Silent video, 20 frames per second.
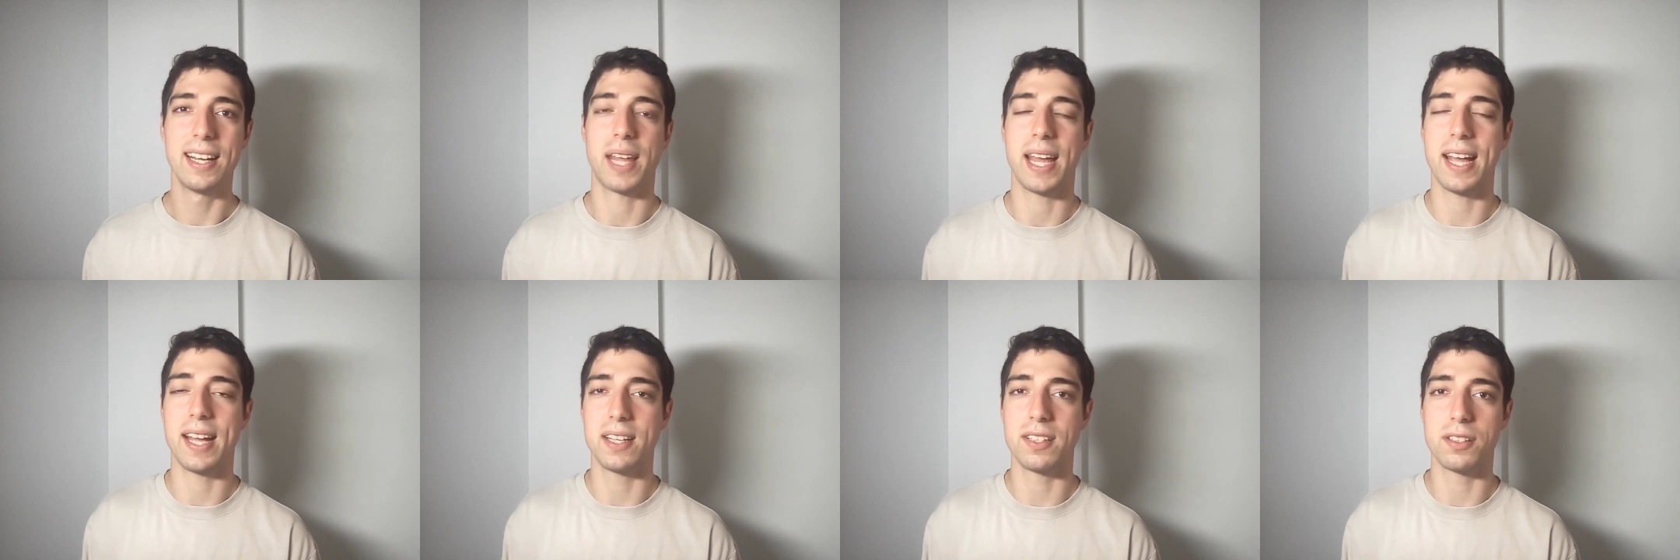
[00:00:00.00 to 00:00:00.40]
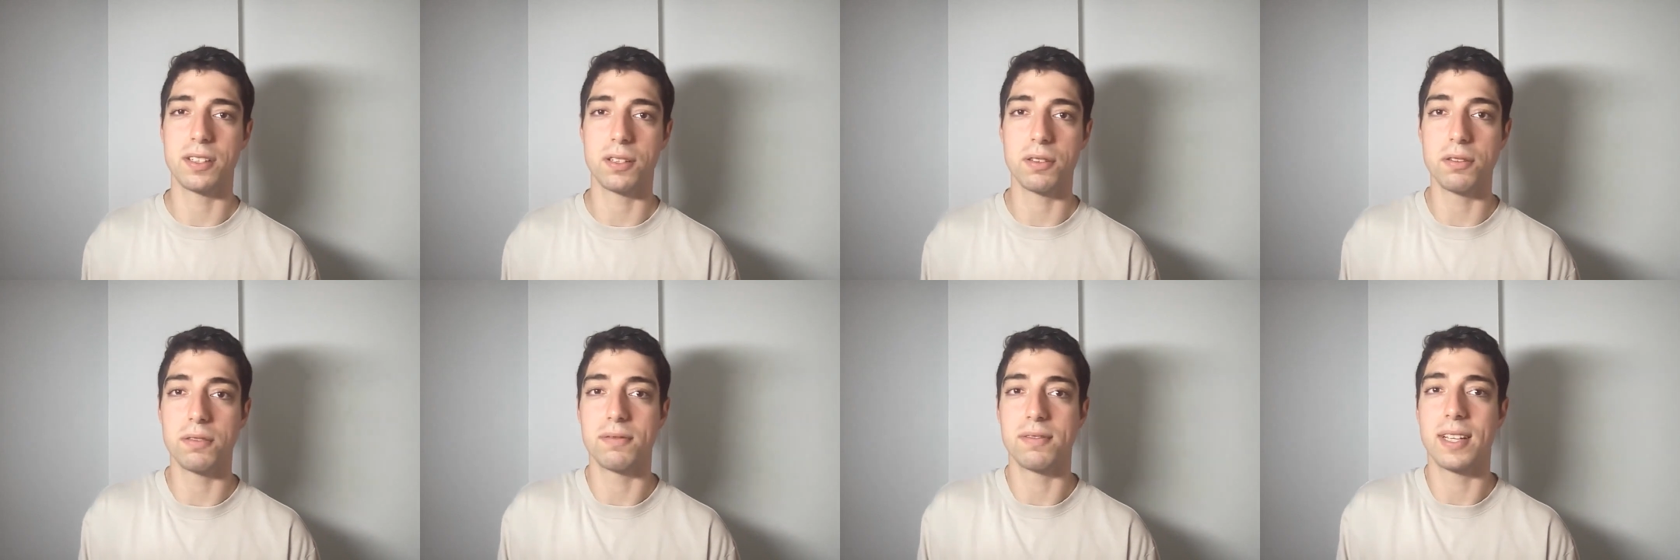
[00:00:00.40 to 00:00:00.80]
And
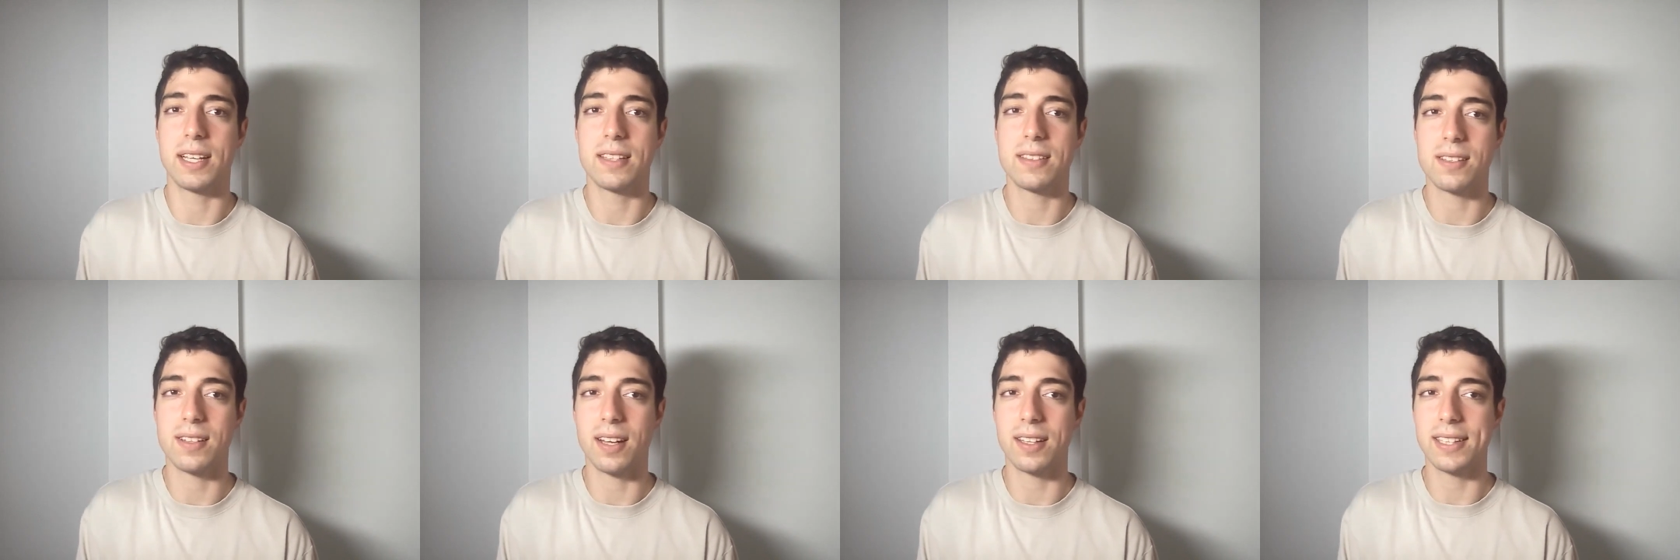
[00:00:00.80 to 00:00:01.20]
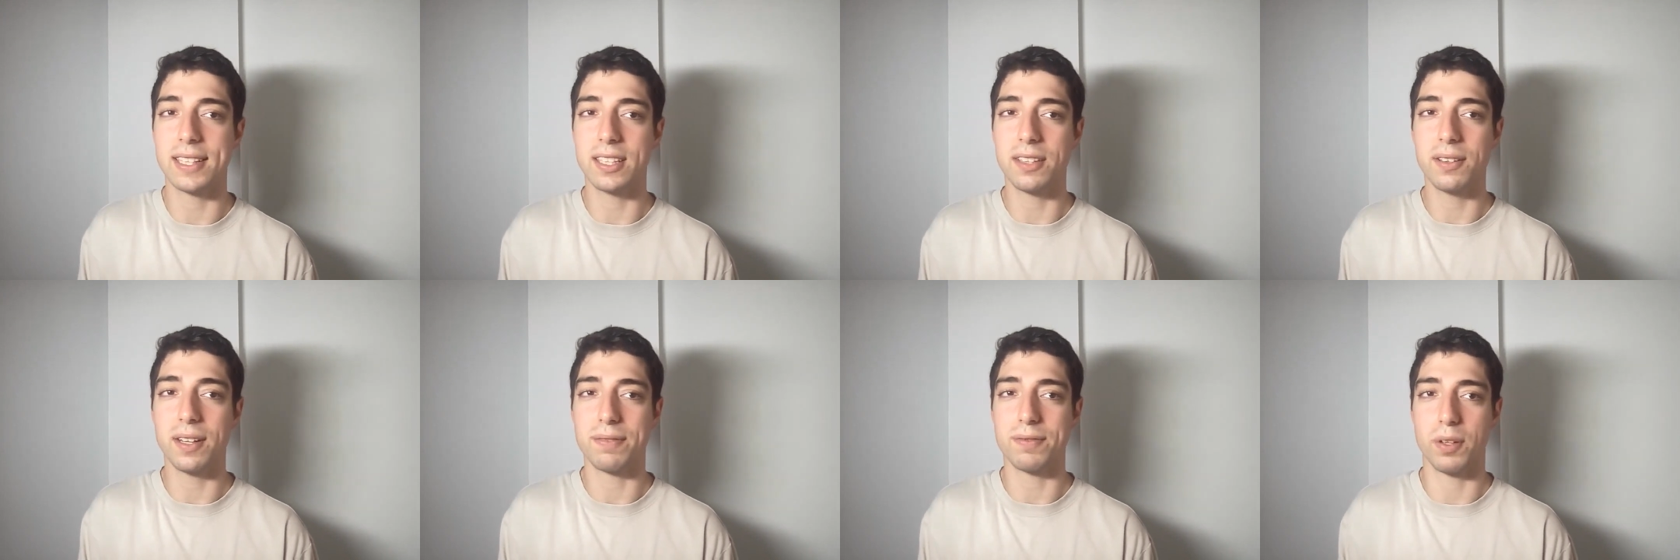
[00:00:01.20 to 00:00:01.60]
it's not
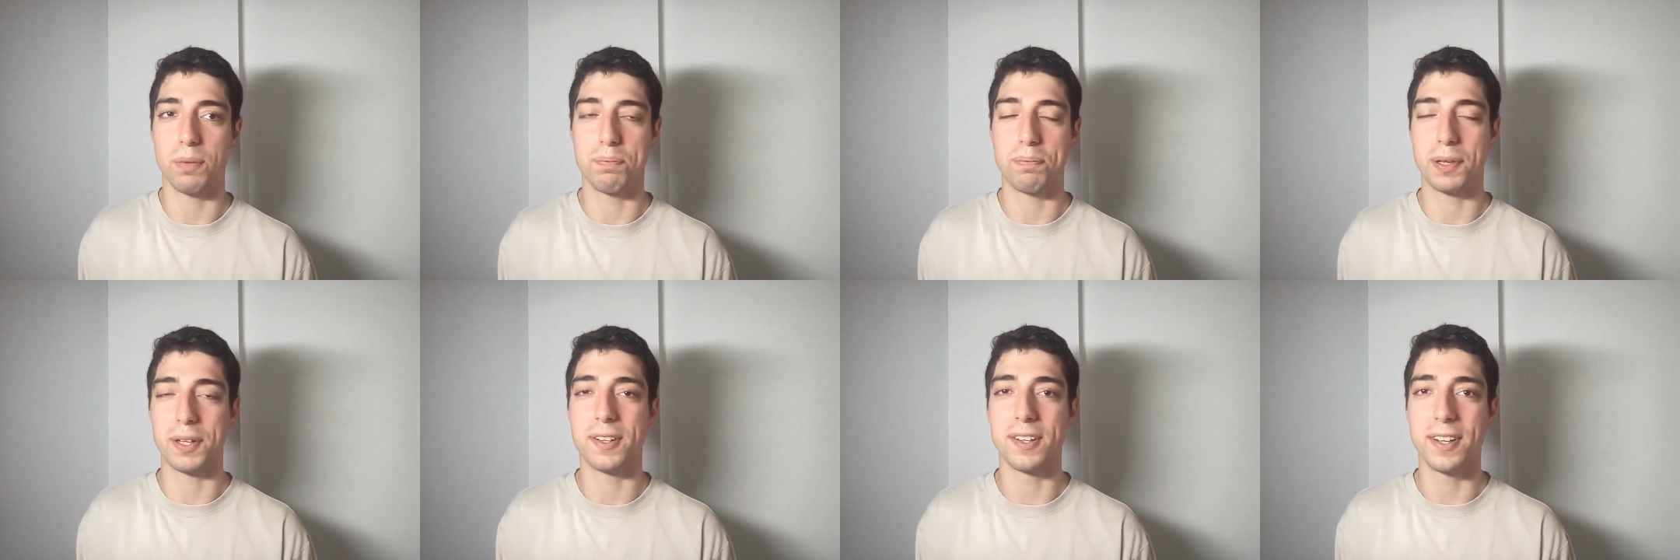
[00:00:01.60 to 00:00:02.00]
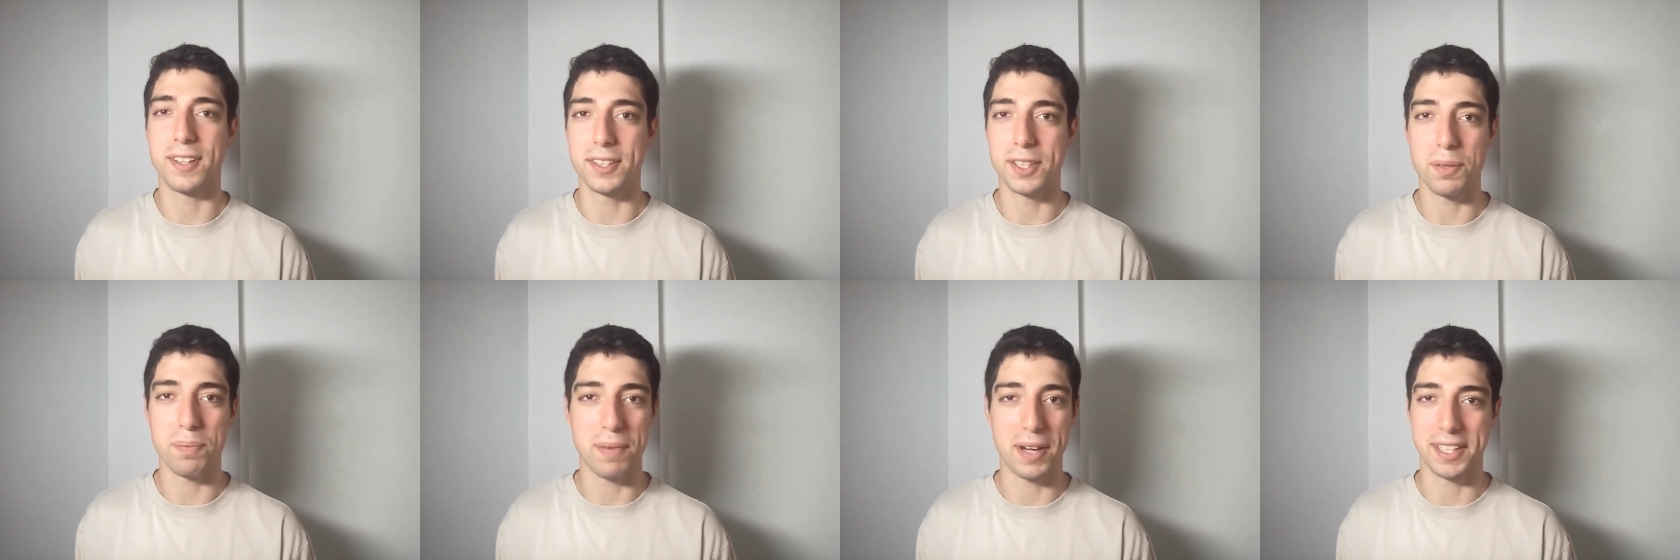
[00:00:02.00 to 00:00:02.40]
like you have to burn all
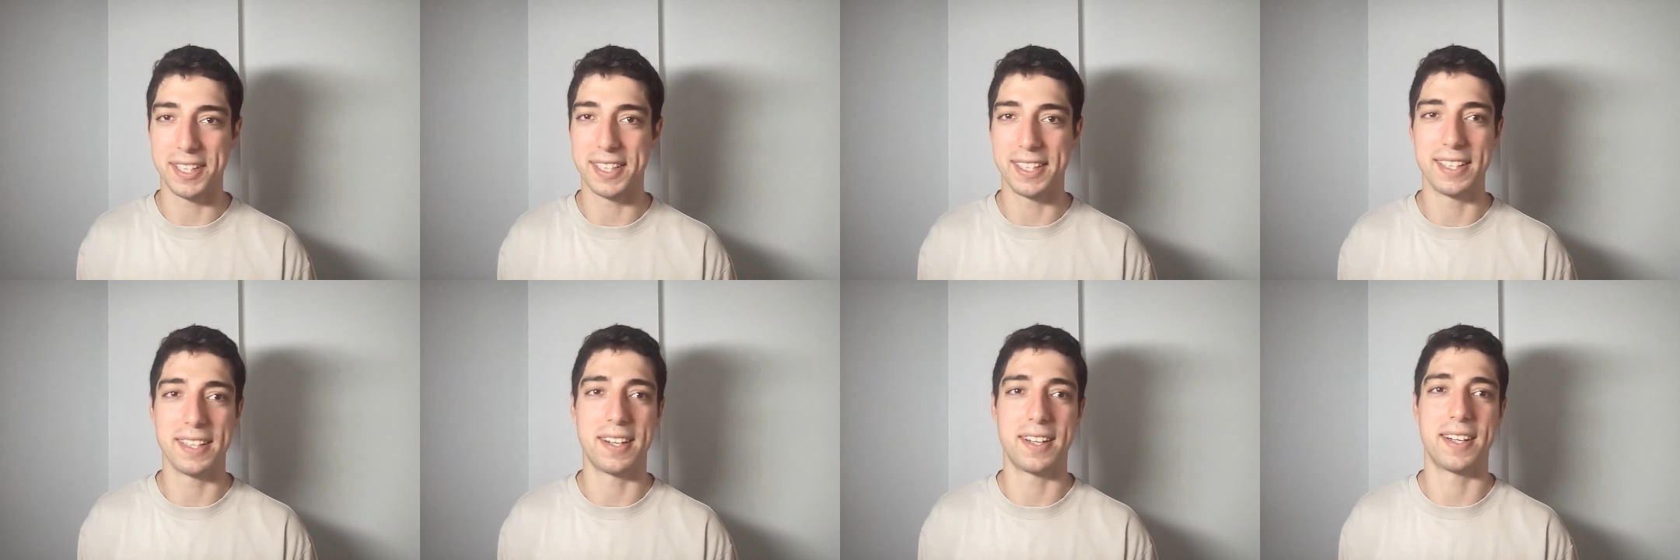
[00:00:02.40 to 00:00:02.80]
your money